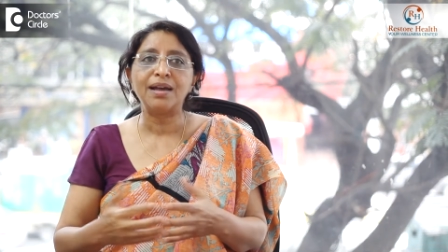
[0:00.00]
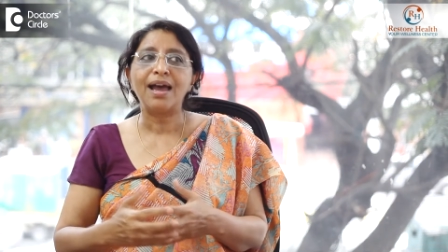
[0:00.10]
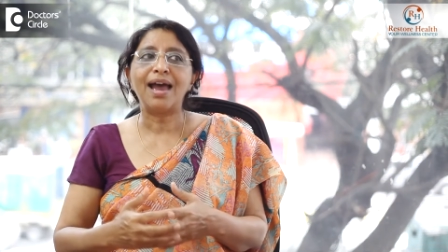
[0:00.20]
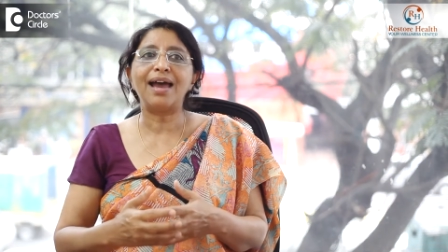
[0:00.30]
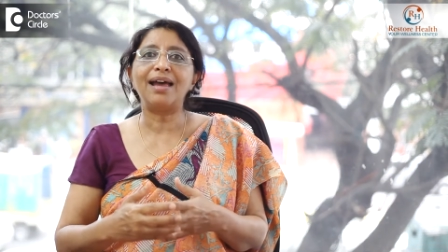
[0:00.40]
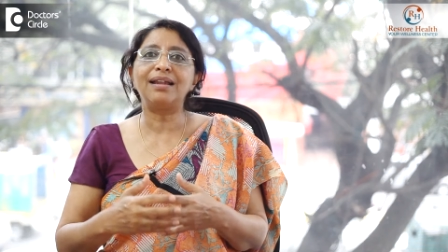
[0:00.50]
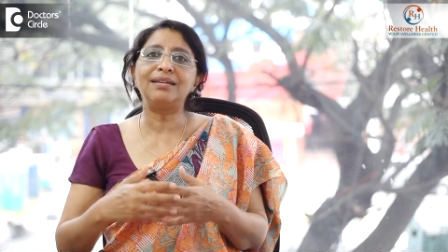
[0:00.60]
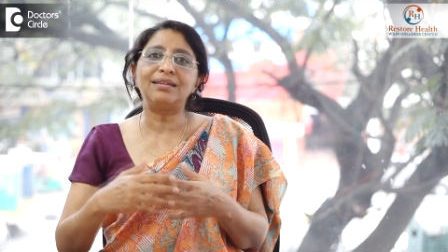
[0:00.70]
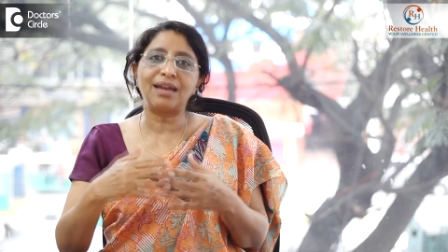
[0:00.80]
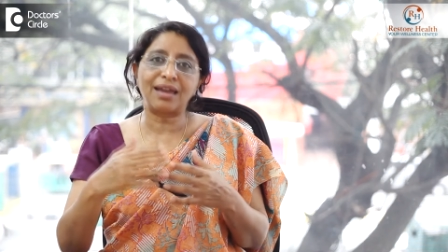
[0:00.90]

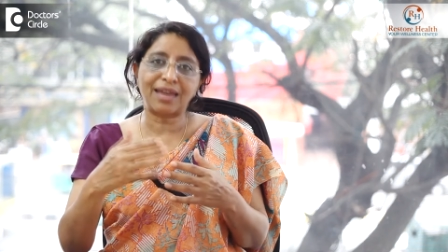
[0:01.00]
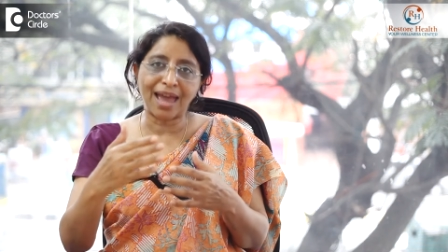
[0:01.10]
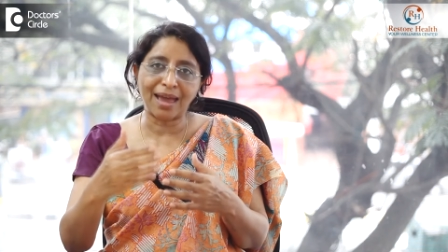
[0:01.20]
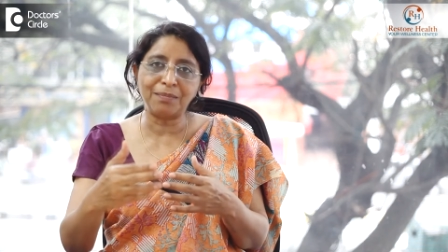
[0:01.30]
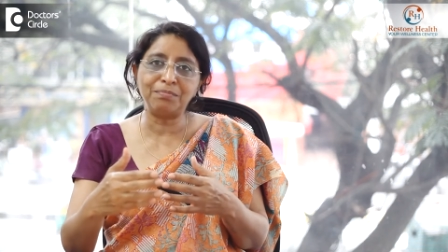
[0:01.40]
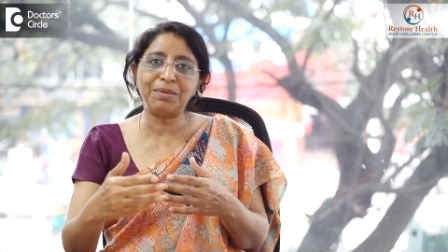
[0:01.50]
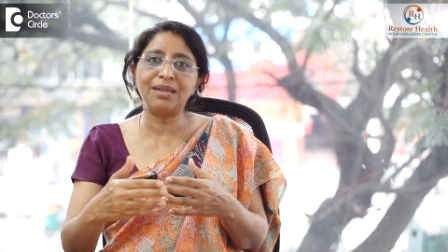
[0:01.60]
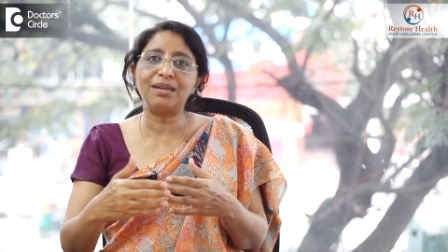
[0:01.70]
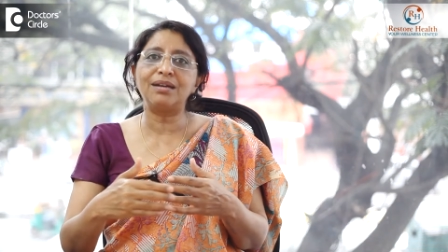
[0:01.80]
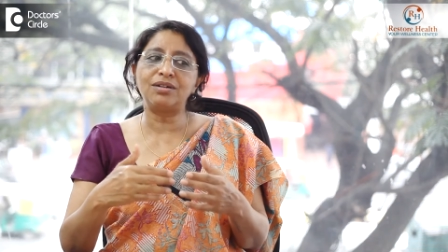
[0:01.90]
and there can
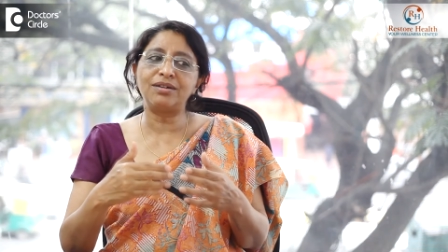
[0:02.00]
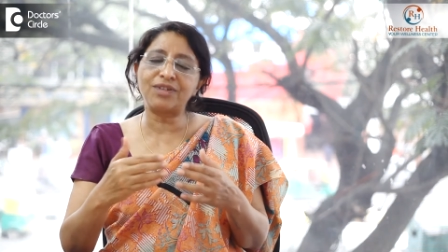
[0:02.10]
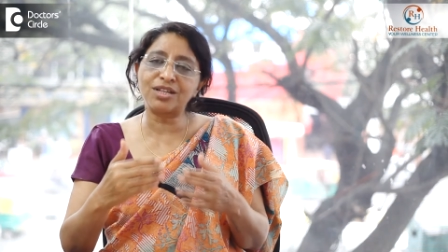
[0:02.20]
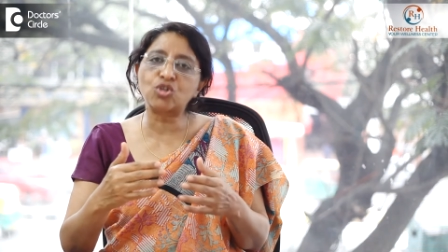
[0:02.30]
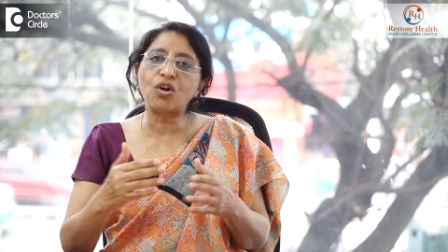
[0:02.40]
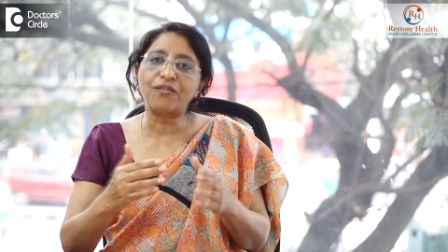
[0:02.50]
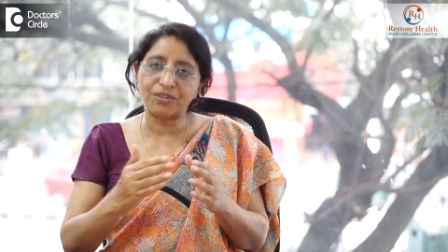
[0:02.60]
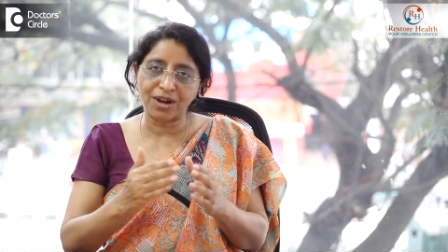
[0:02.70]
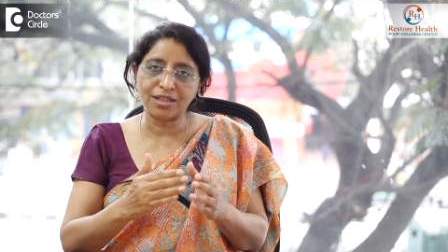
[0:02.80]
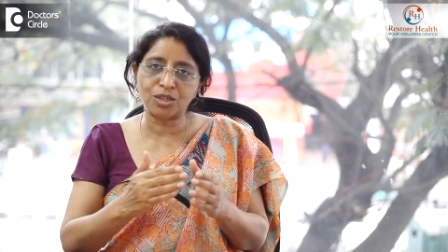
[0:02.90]
be risk of
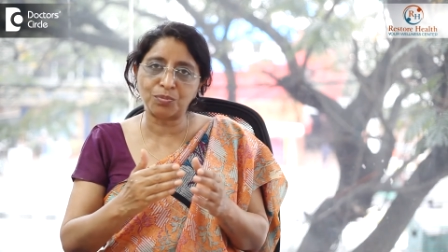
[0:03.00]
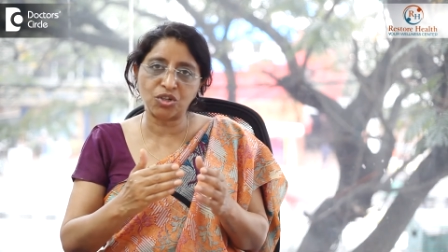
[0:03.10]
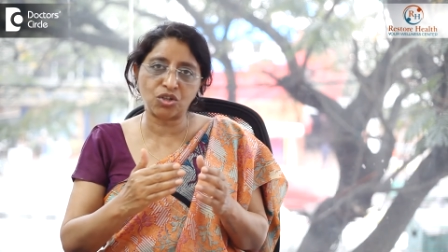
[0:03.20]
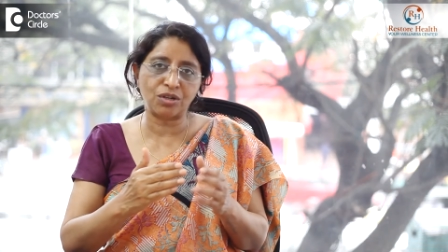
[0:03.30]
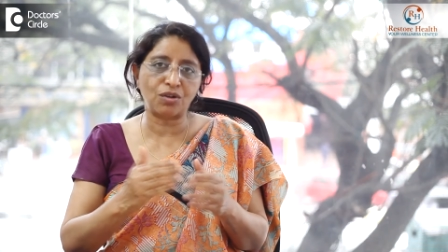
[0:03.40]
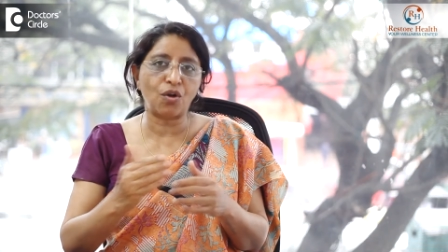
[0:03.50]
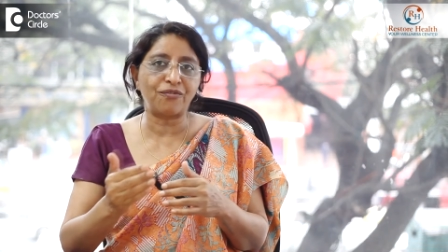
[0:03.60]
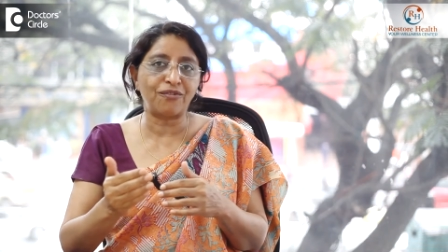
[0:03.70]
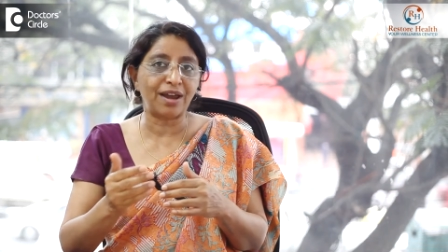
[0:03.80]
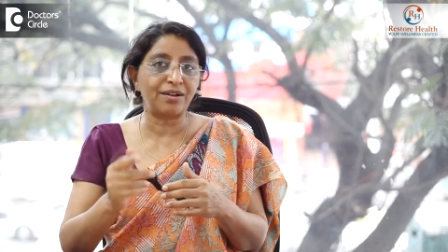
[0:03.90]
transmission
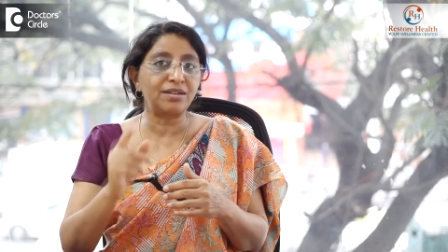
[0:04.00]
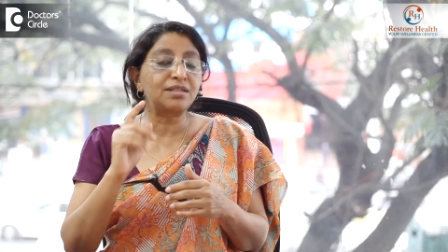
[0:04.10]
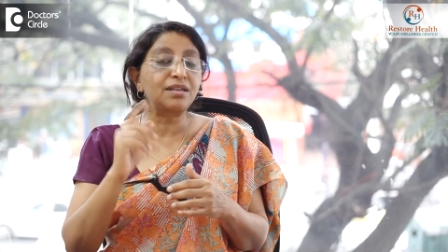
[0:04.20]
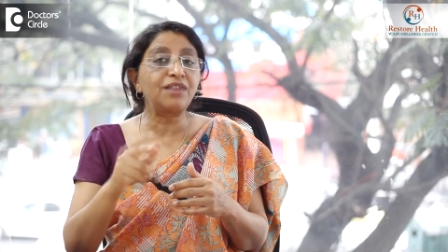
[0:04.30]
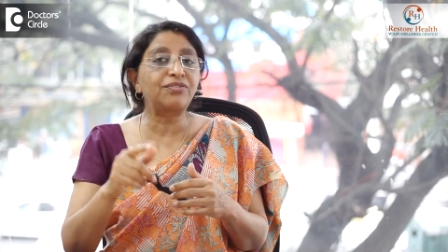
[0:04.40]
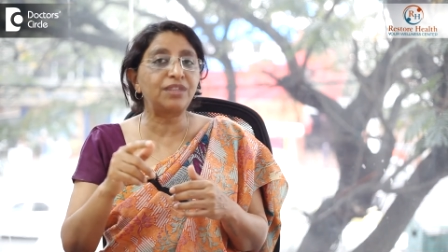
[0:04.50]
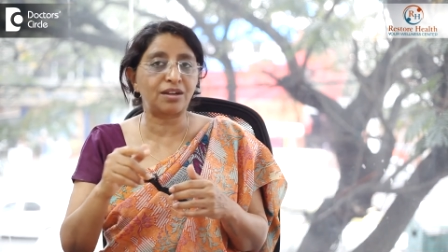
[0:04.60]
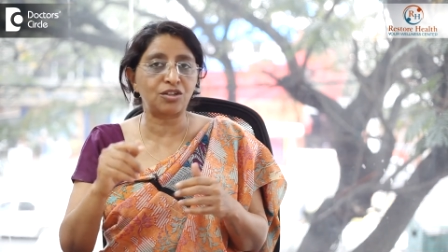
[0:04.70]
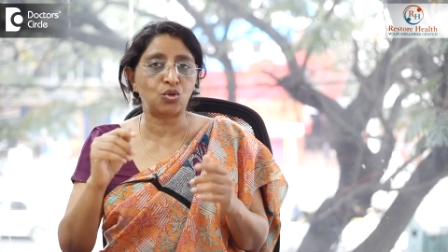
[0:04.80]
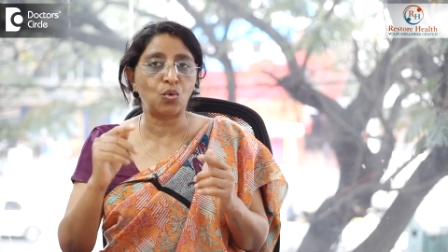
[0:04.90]
of virus if there
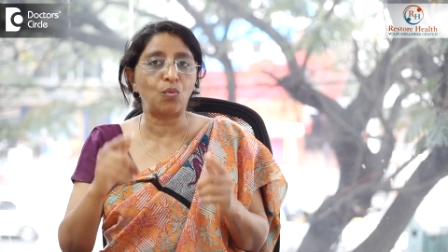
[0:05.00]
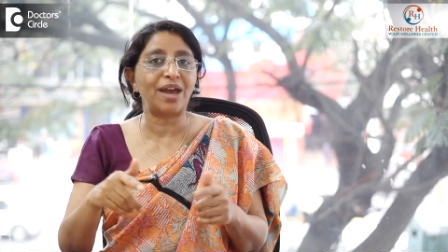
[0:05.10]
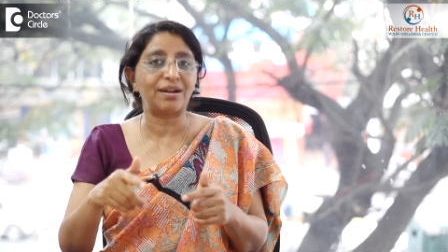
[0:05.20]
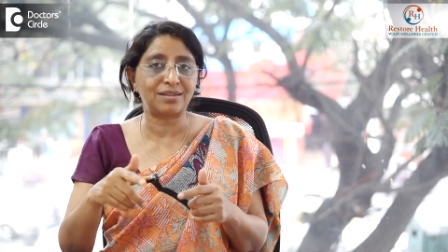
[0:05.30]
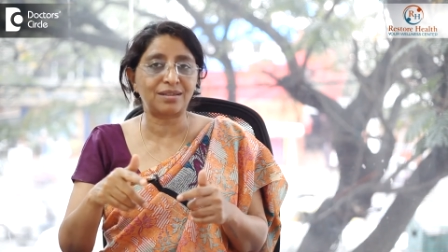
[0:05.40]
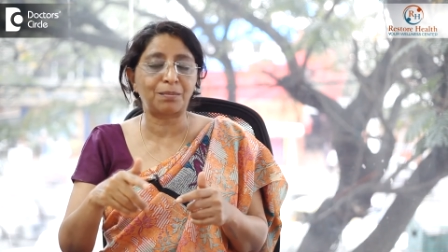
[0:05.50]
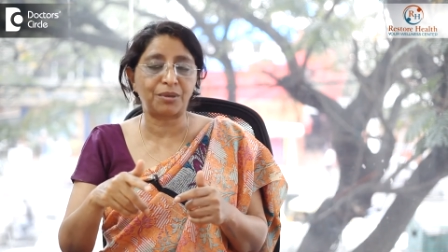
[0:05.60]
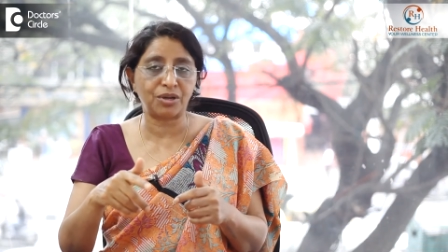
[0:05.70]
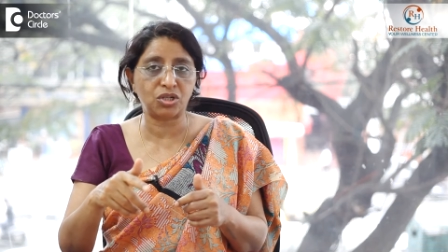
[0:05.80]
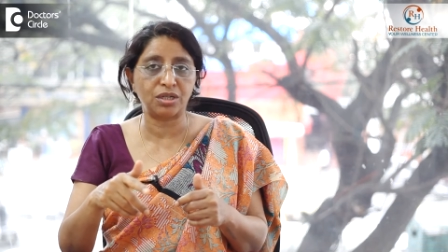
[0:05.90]
is no viral
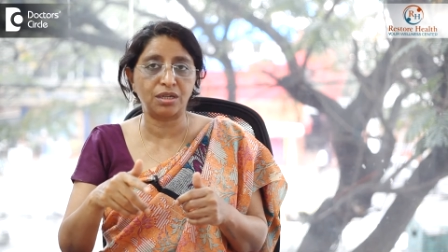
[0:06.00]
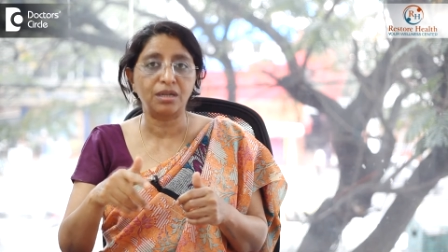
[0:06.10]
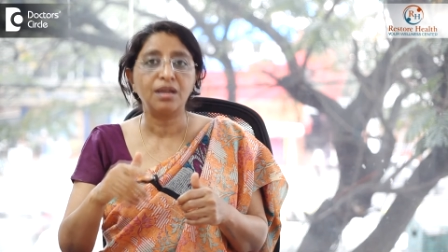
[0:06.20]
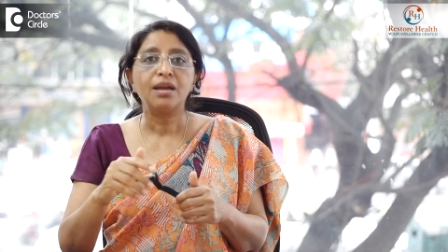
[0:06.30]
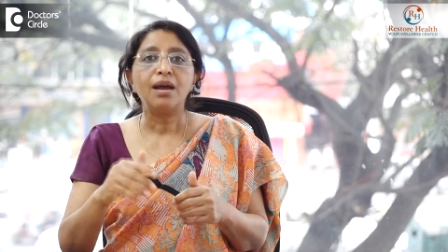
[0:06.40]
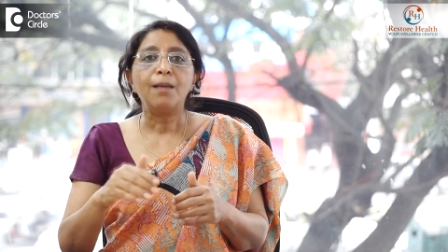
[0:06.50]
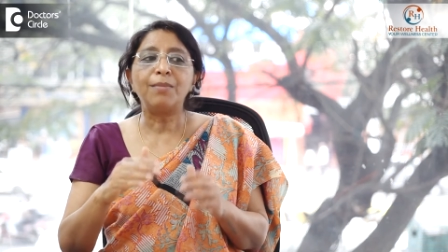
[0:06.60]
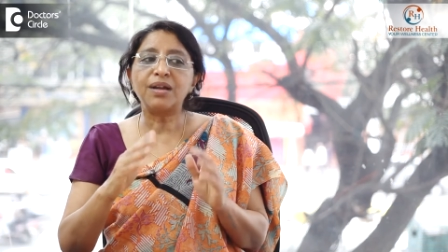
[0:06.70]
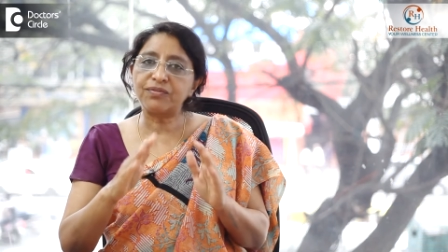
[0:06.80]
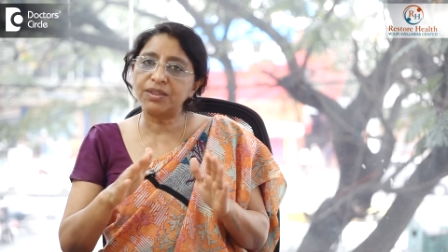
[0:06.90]
suppression
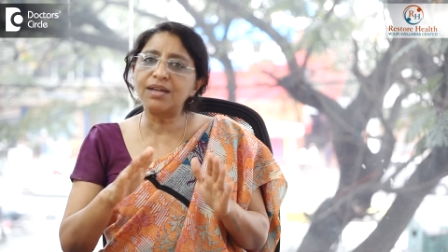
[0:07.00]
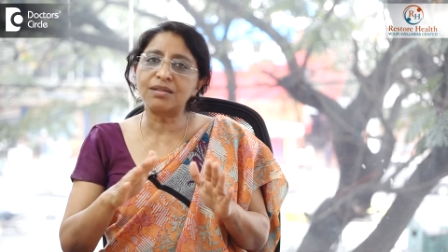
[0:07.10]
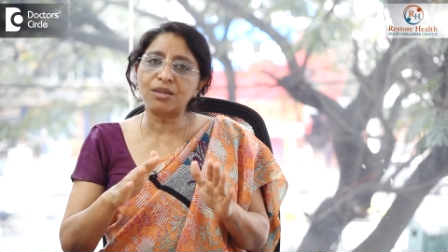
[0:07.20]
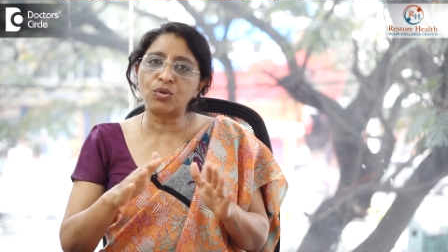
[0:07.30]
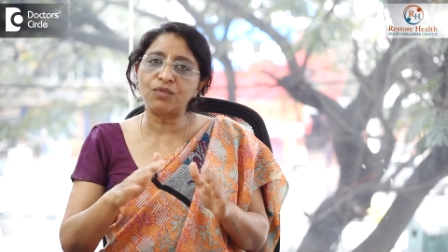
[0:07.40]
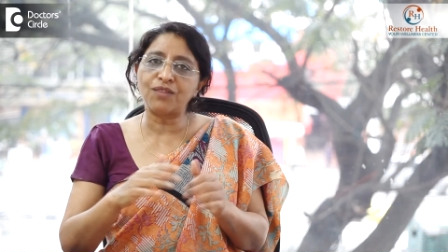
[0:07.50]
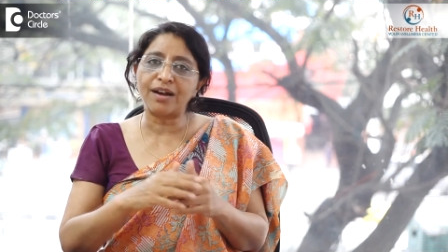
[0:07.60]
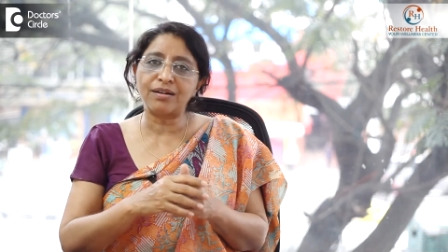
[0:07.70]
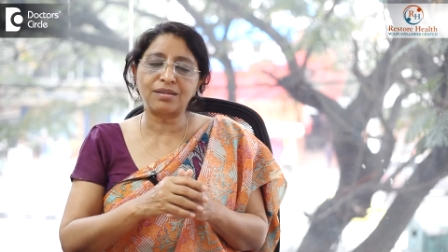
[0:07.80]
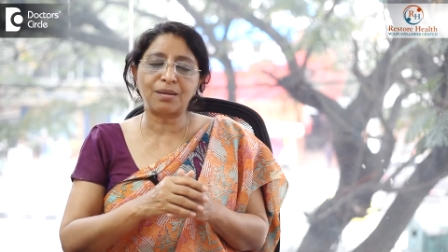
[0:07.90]
but if there is a good
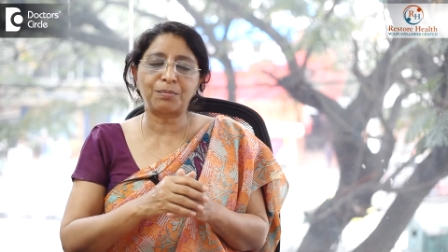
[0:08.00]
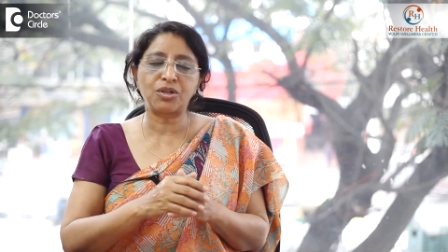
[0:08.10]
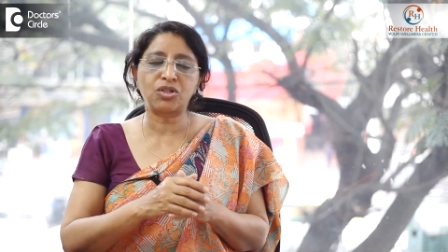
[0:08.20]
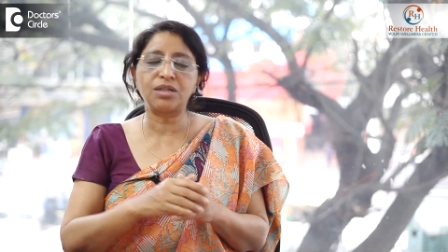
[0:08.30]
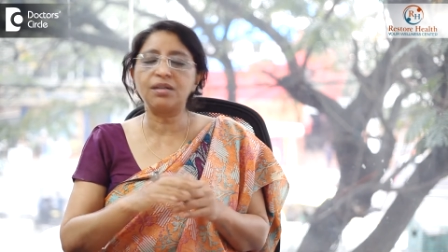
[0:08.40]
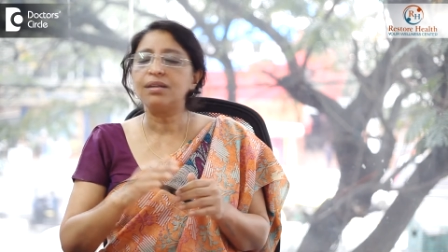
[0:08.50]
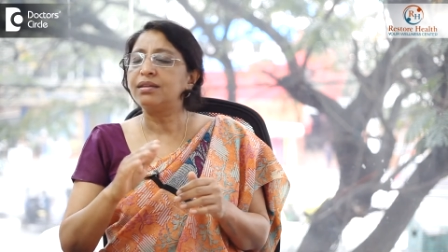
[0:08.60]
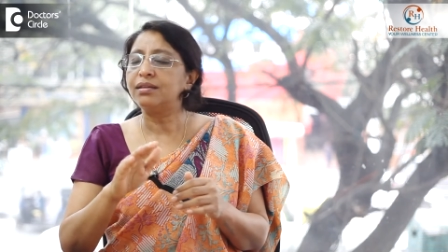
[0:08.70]
viral suppression,